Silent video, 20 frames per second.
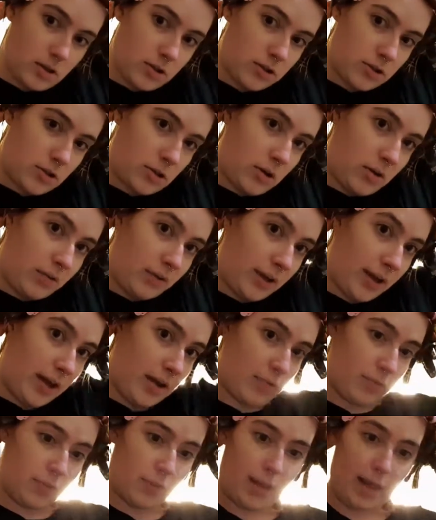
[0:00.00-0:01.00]
sort of lay
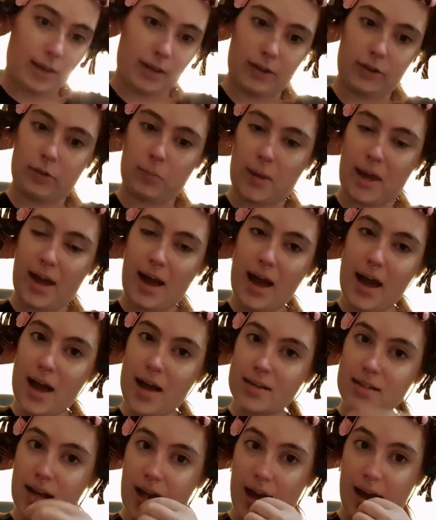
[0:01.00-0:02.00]
it flat against my
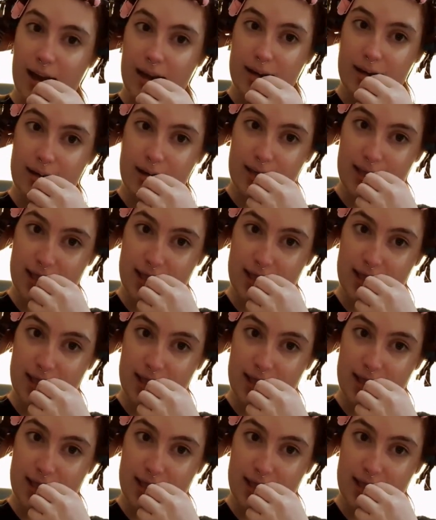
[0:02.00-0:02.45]
head and